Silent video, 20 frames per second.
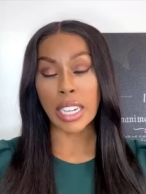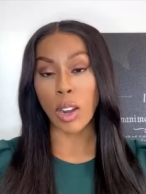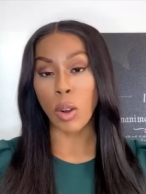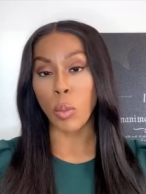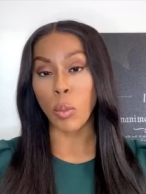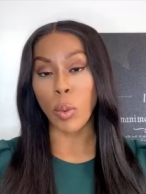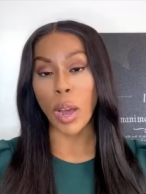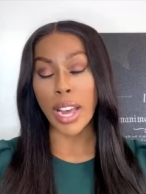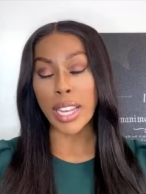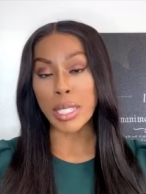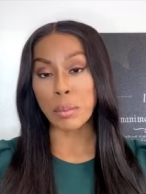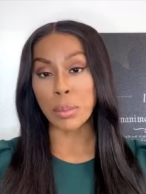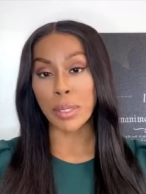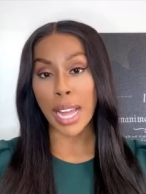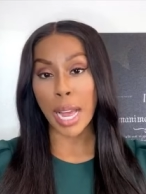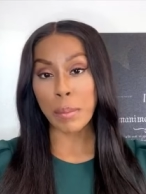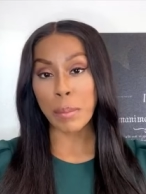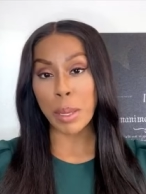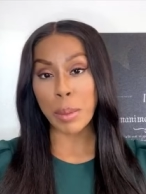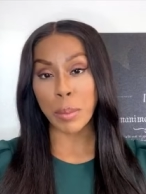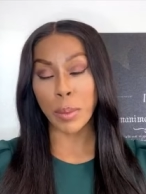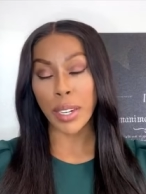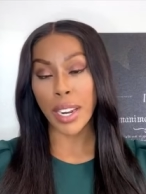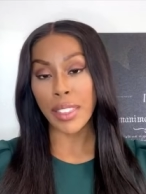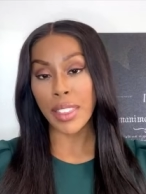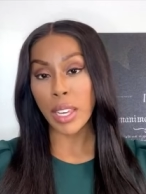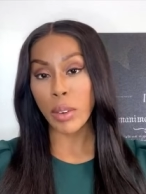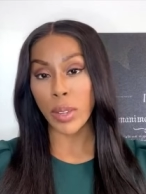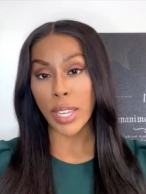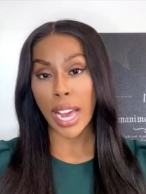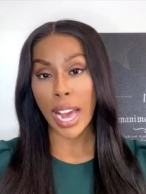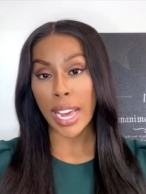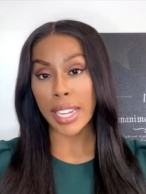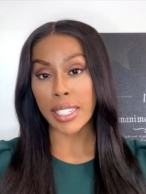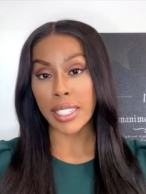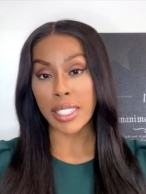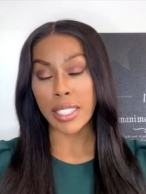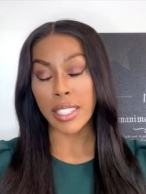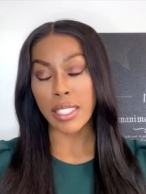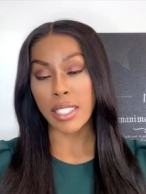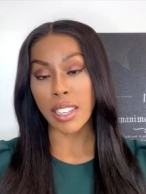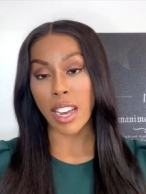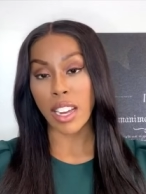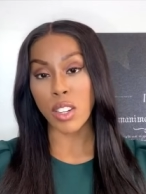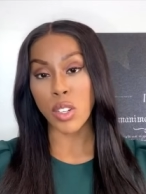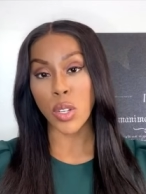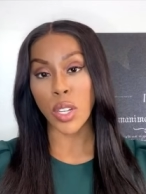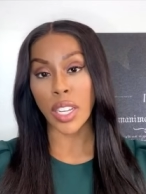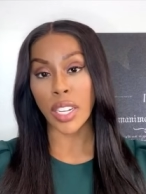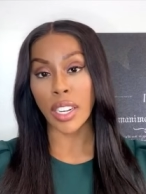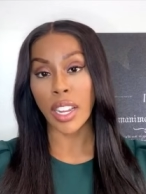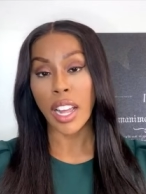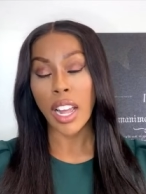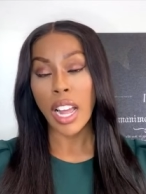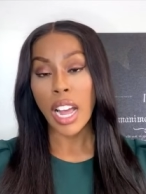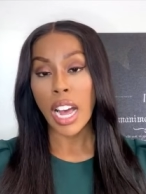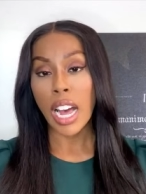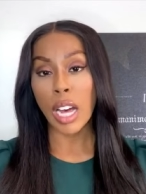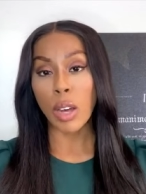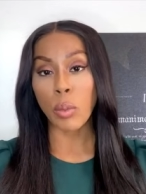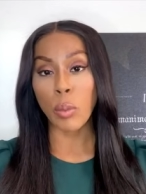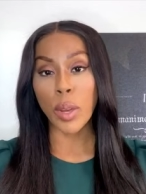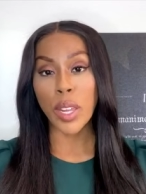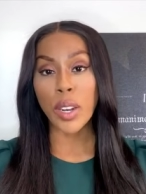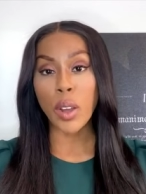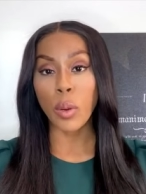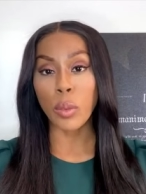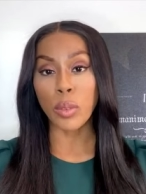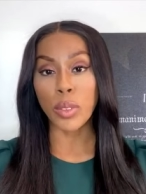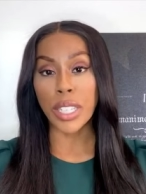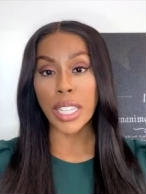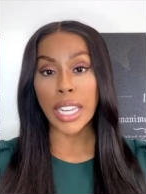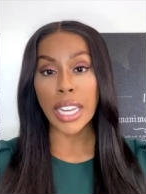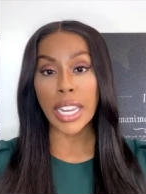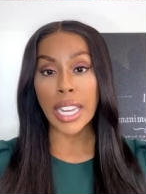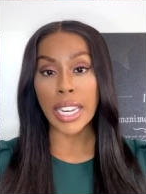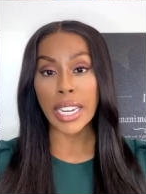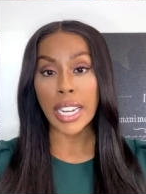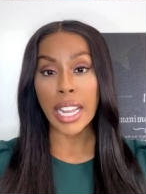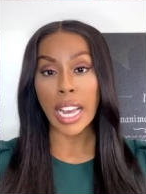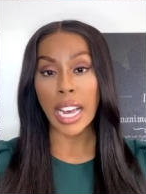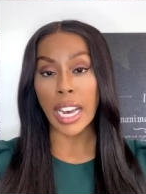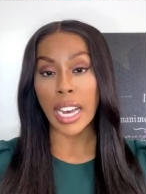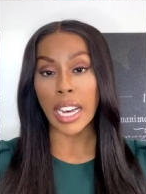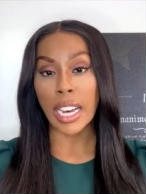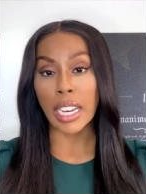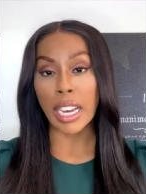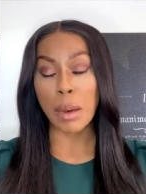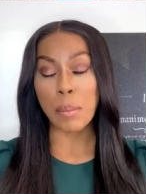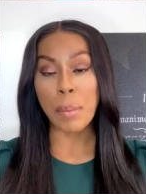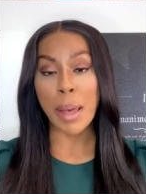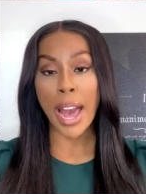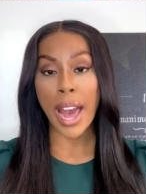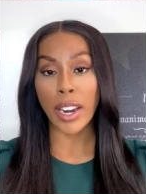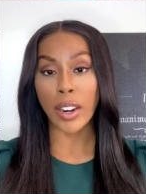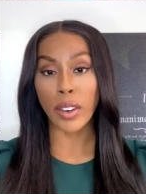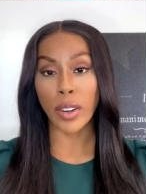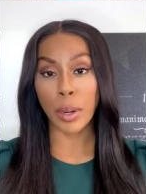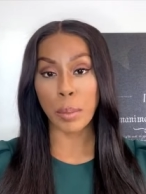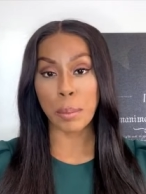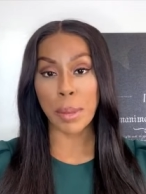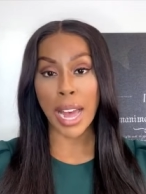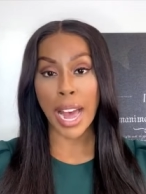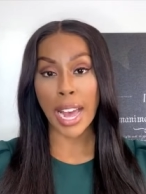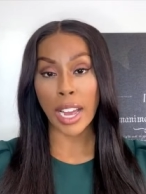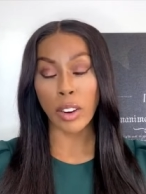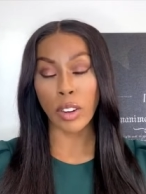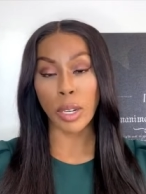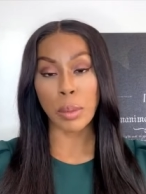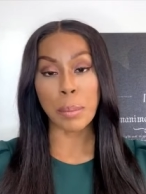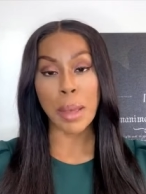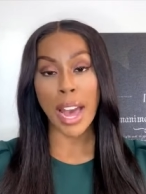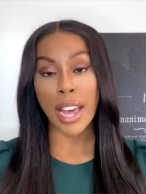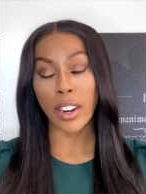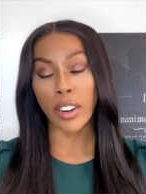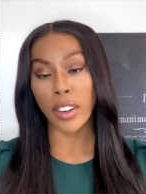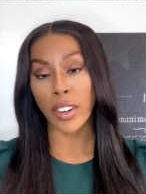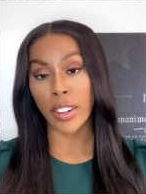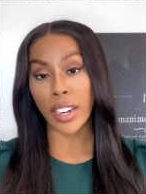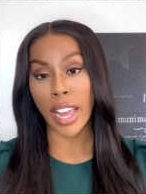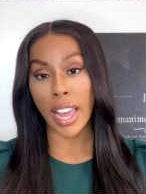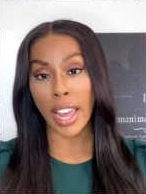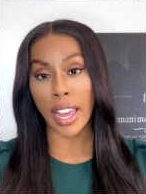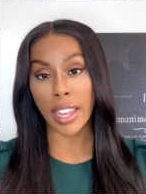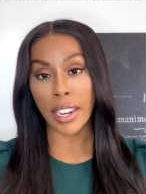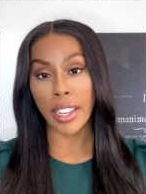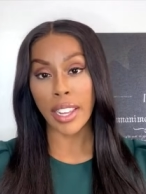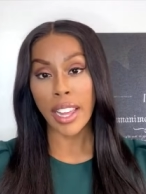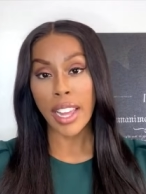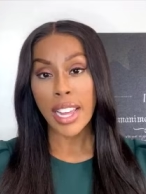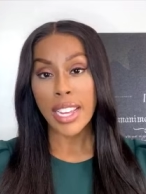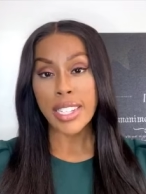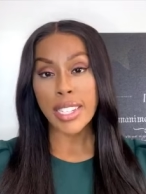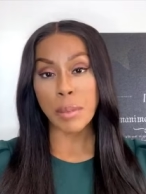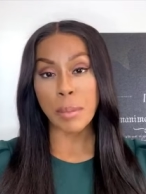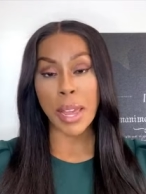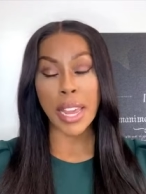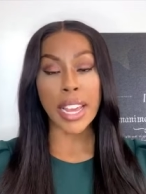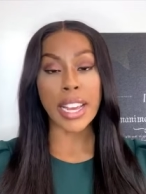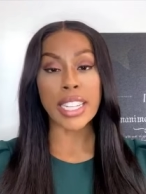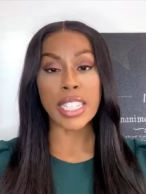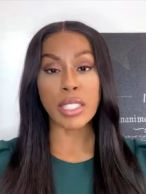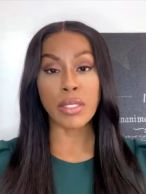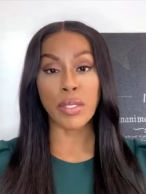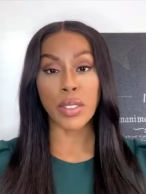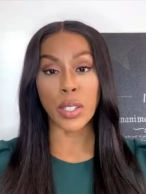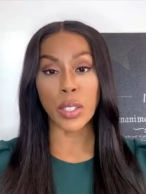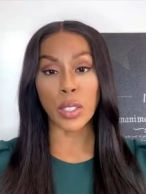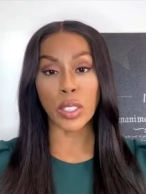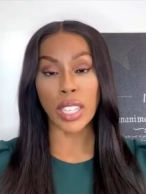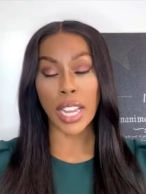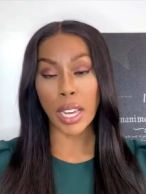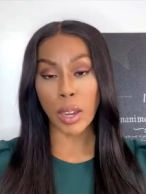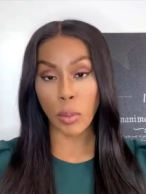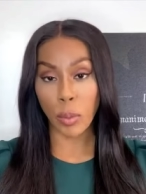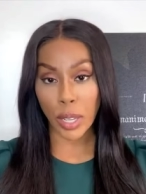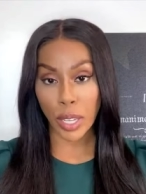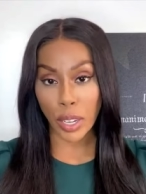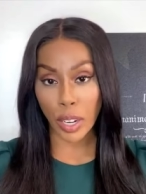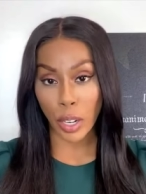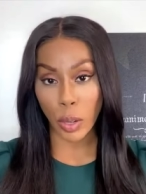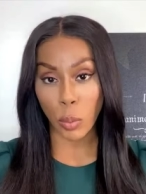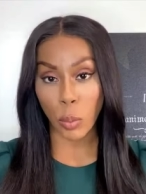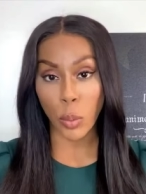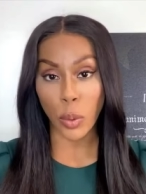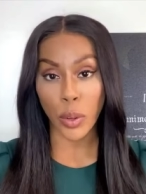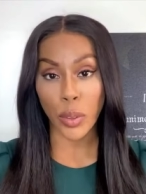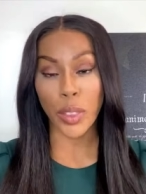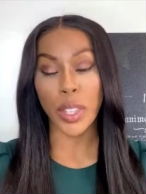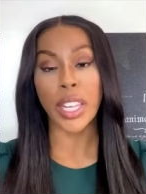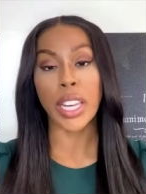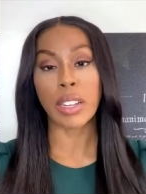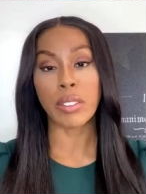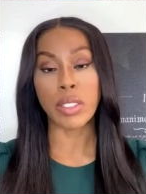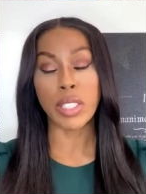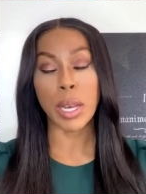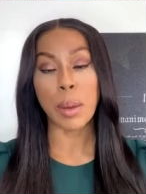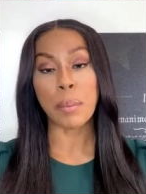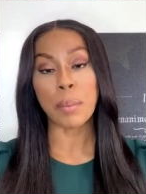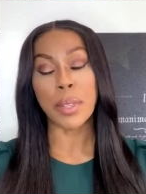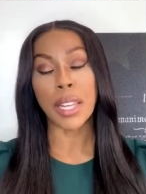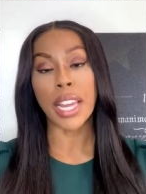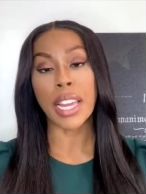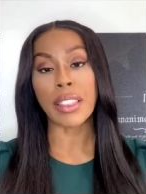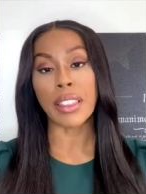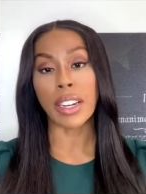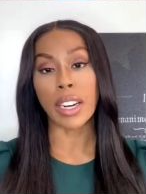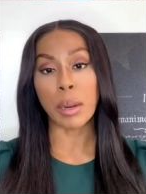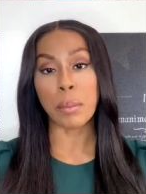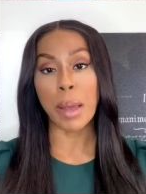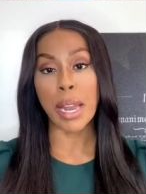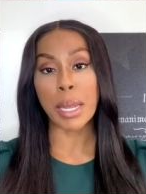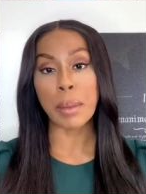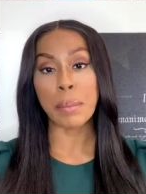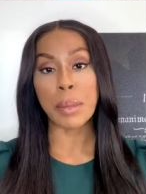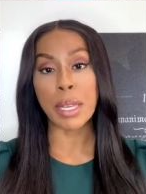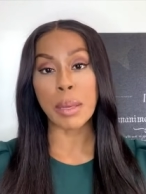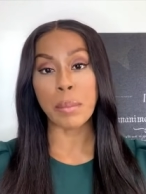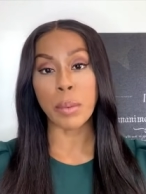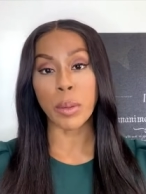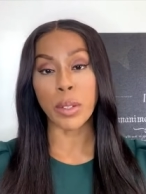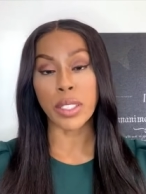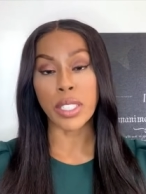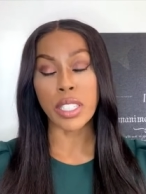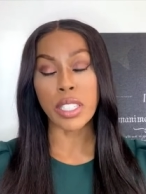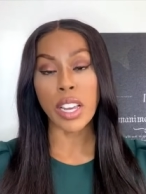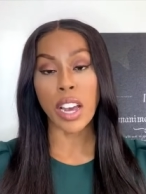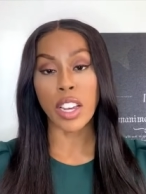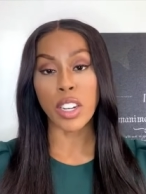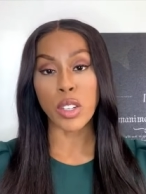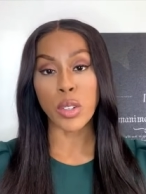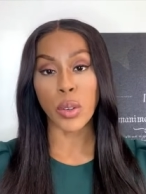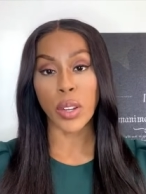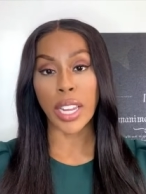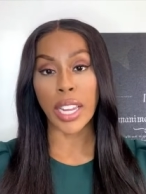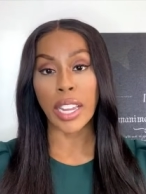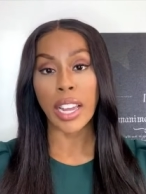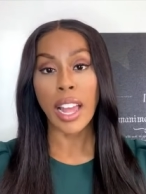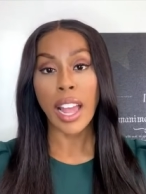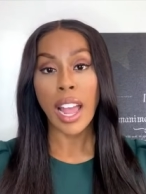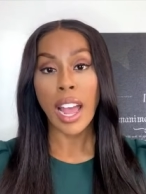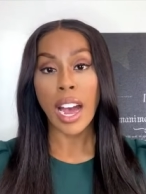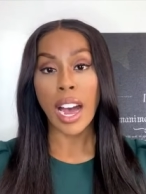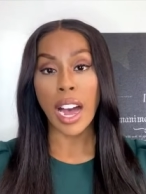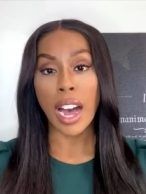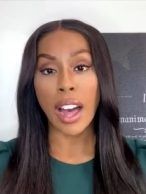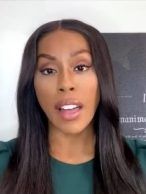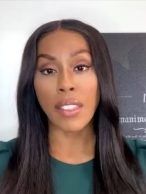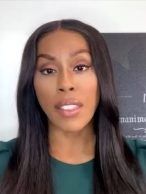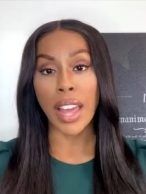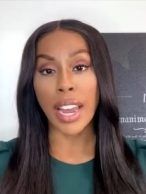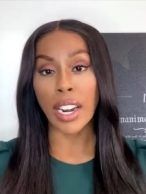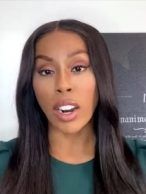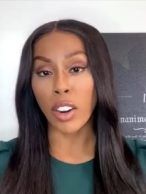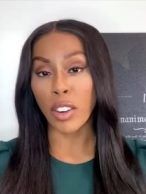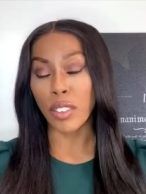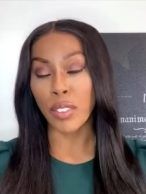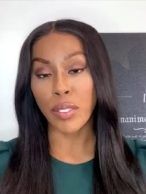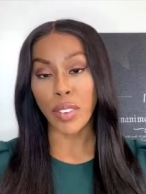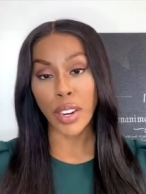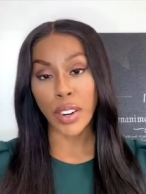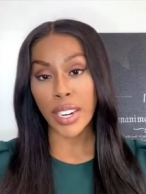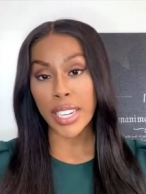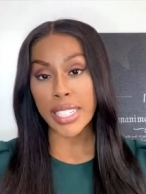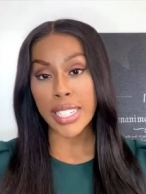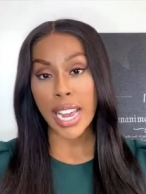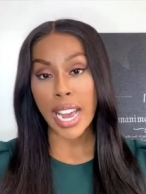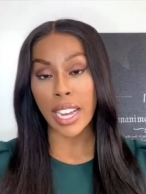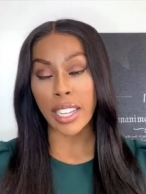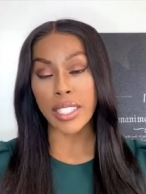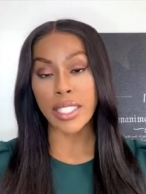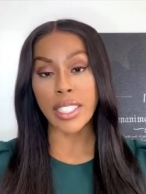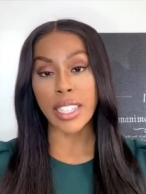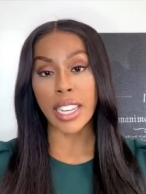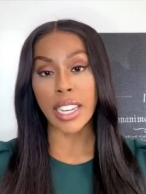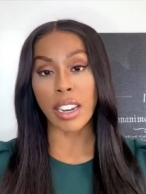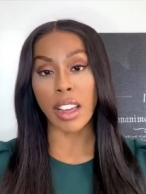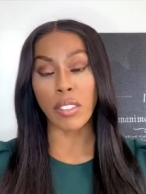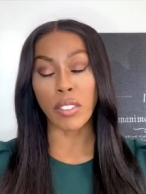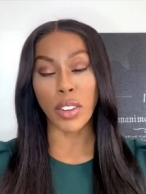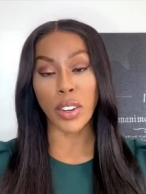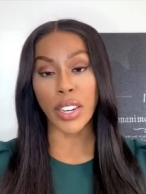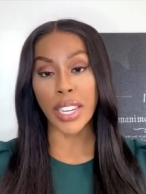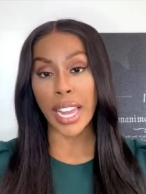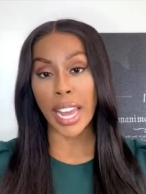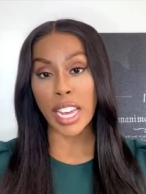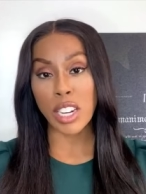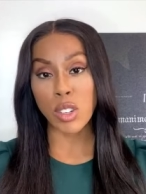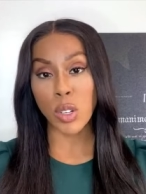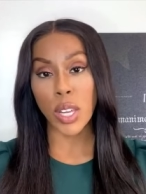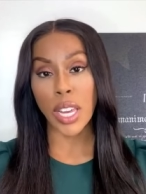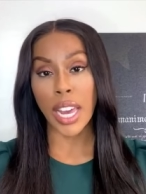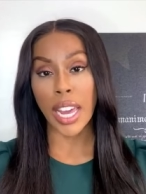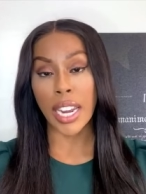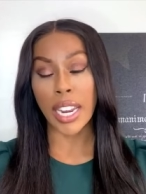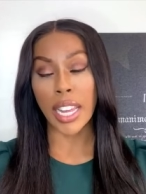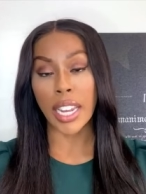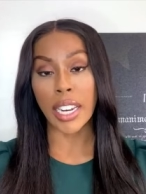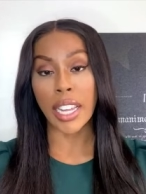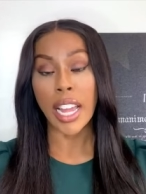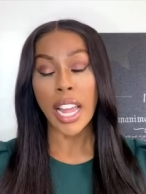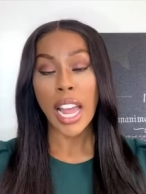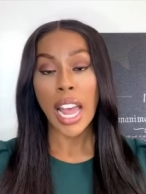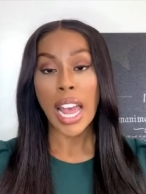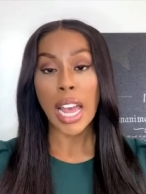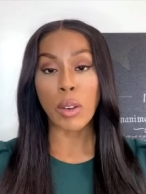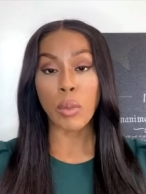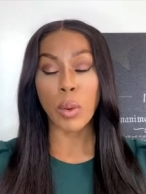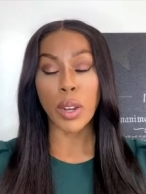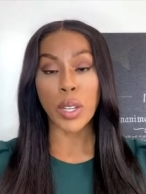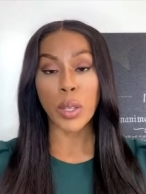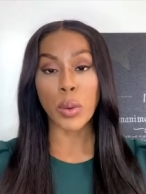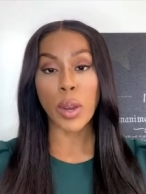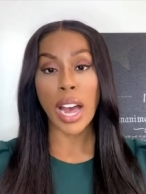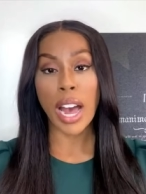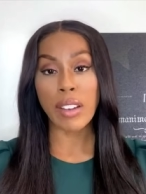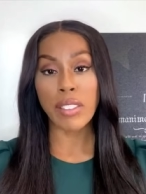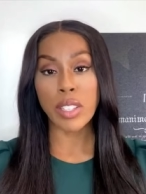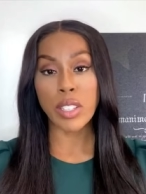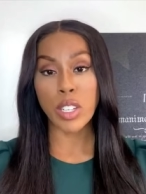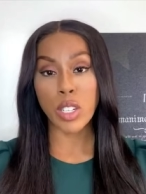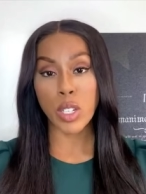you know, as black people, and I think we had this discussion, uh, we don't need uh, a pat on our back or a pat on our head to make us feel like we are worthy of something. There are many people in this country uh, that are very talented, uh, very educated, and when you have